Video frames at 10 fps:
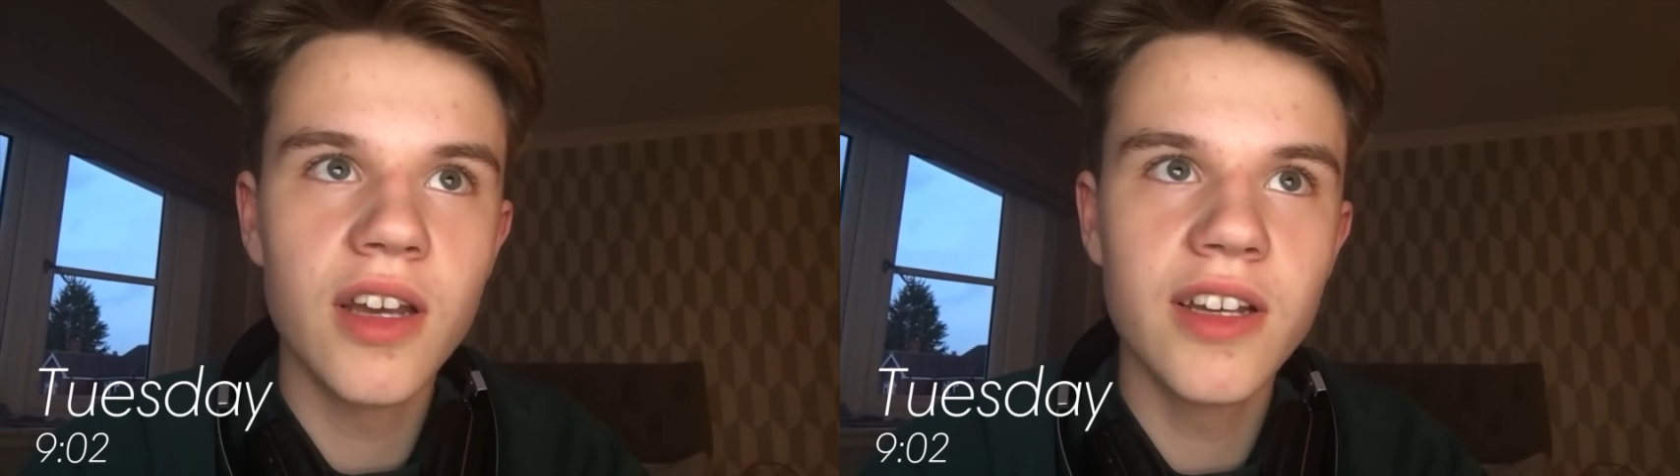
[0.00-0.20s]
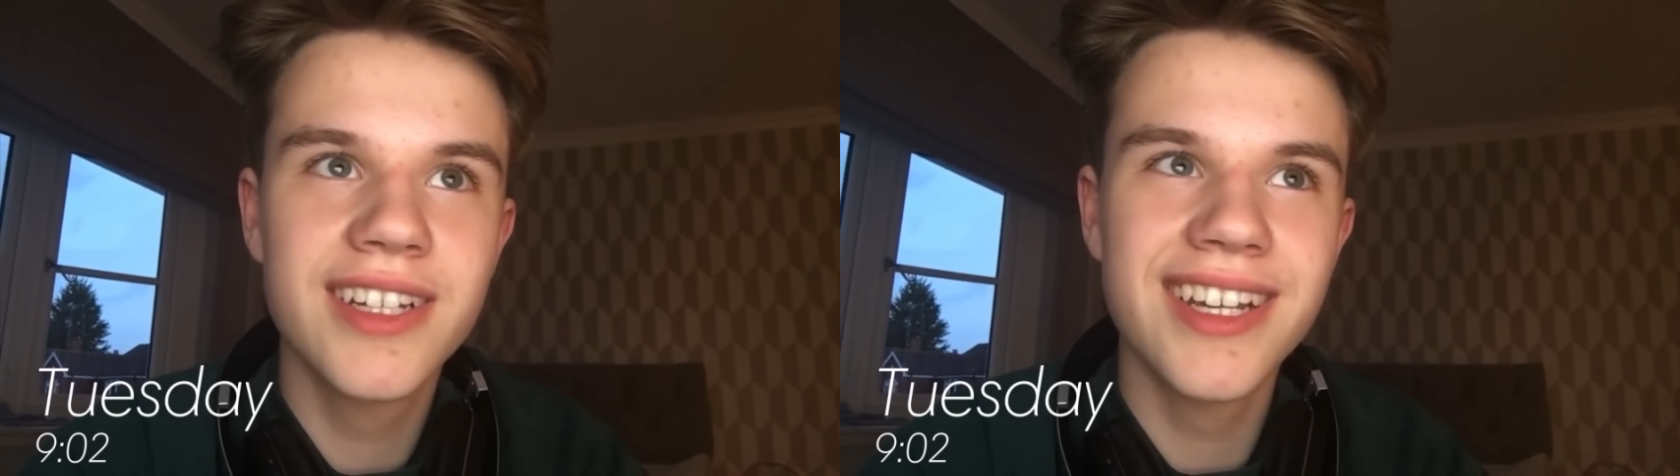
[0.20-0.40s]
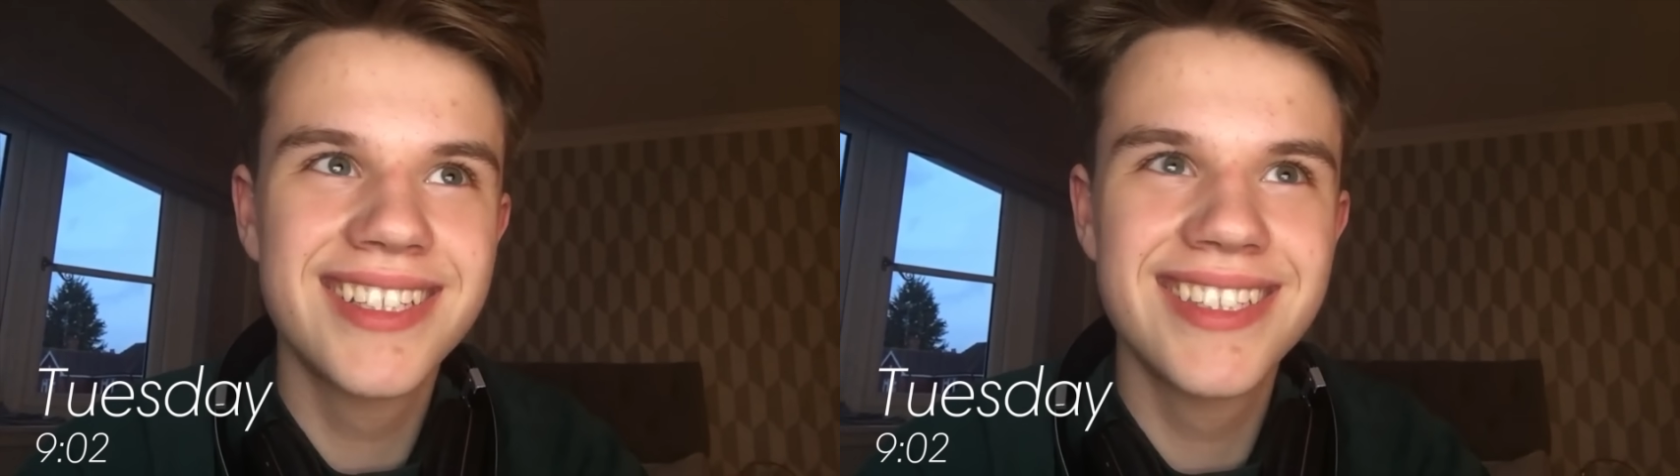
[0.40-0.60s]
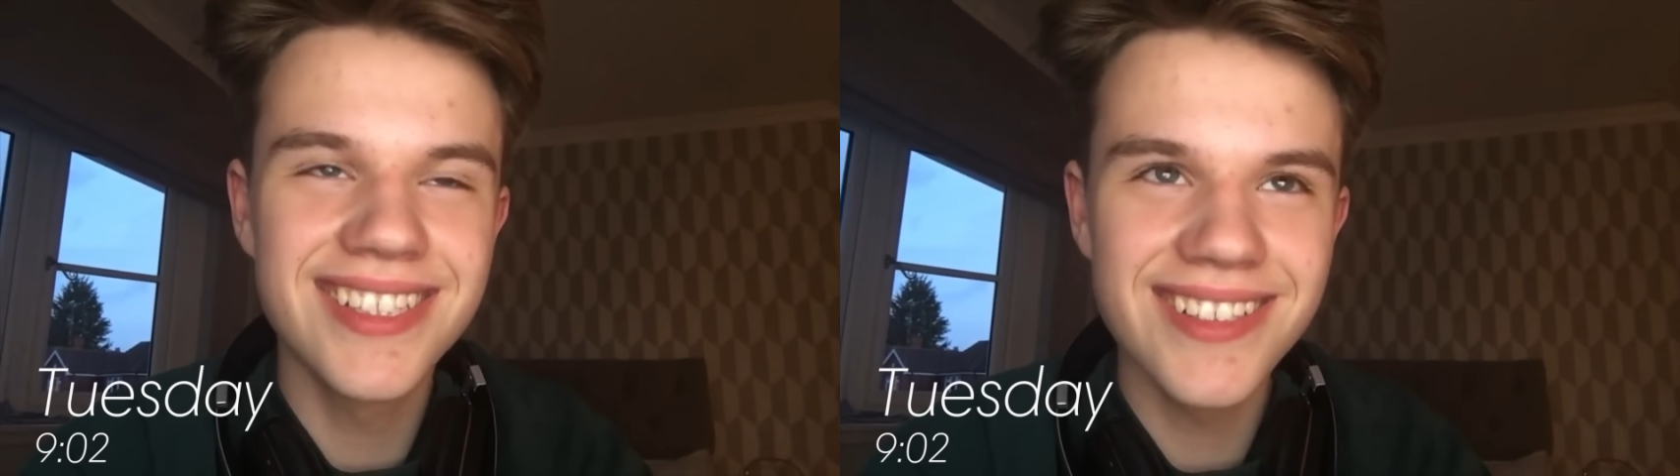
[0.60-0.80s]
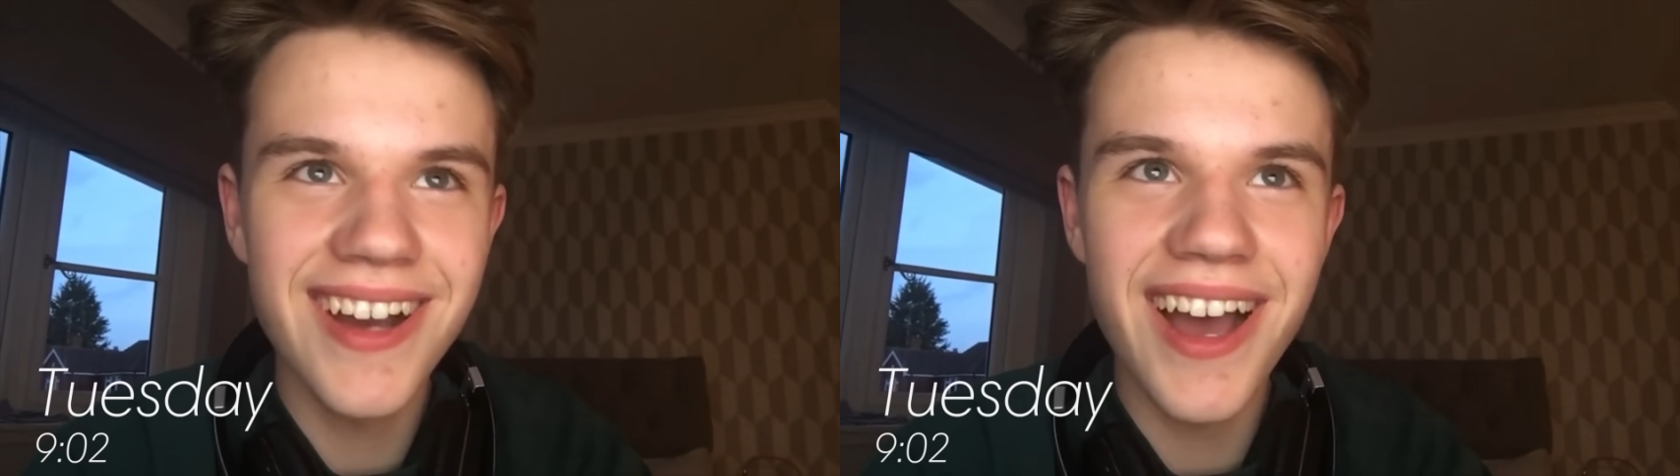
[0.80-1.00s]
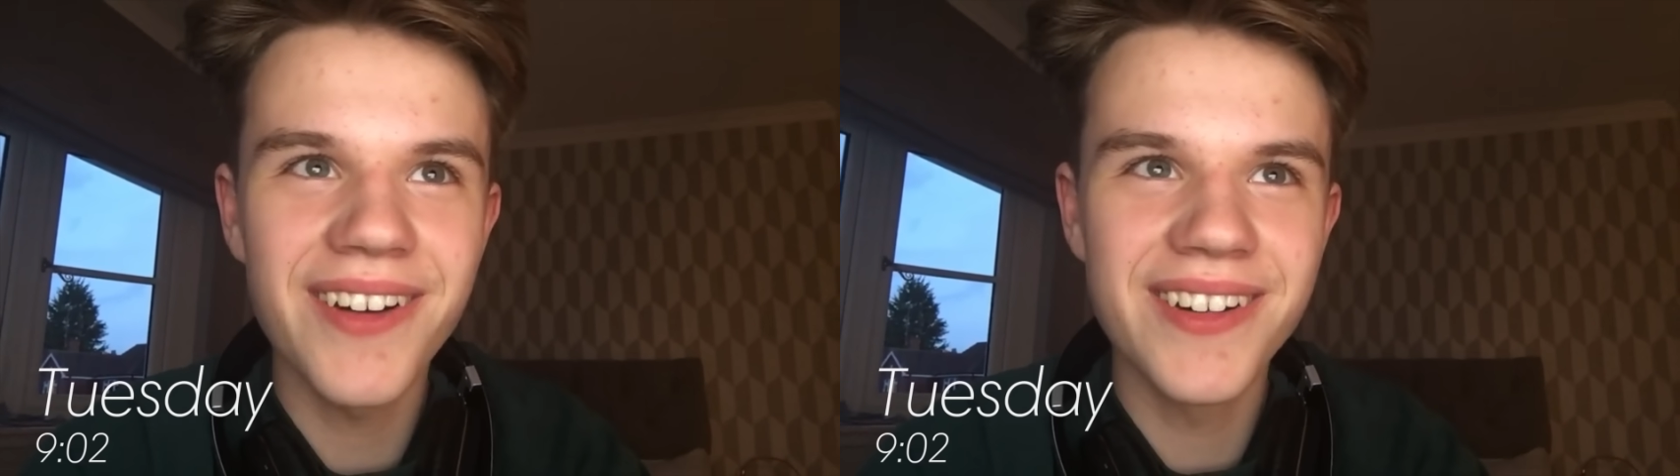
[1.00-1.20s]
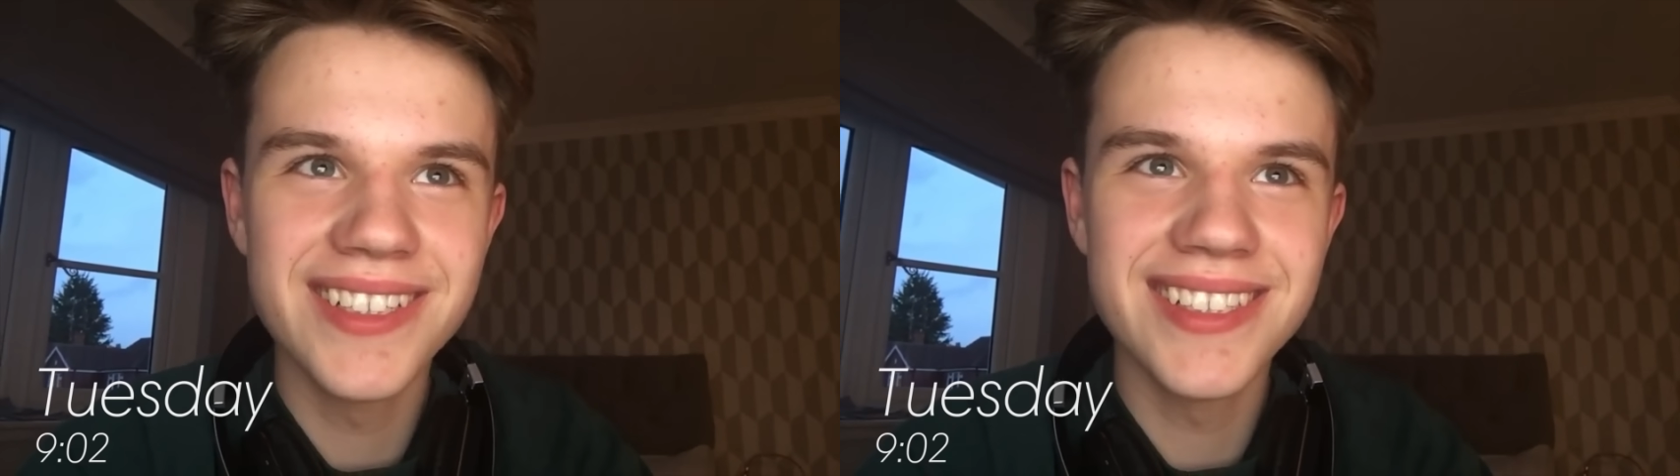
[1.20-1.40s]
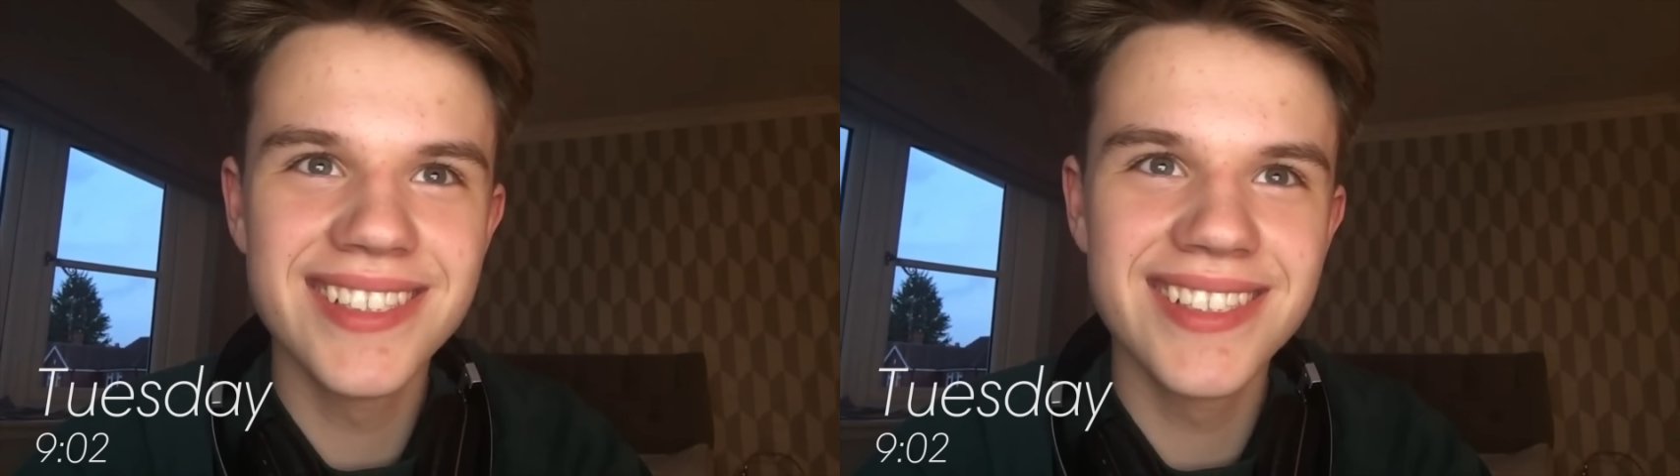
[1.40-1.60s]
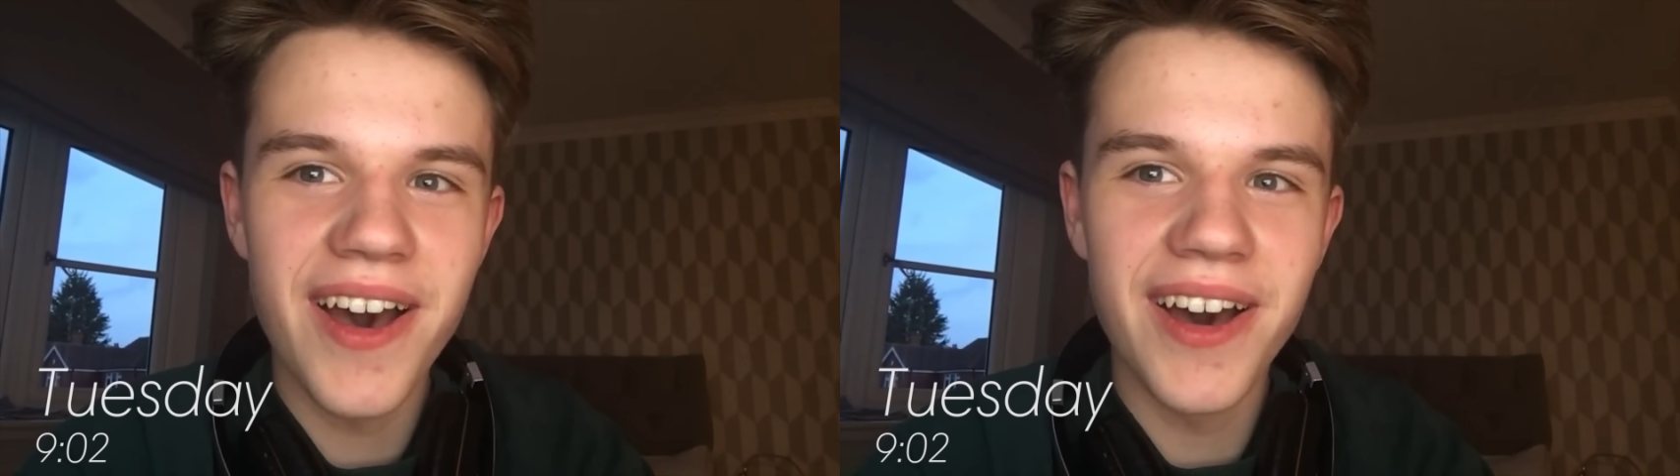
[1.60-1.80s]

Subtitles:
a good 2 hours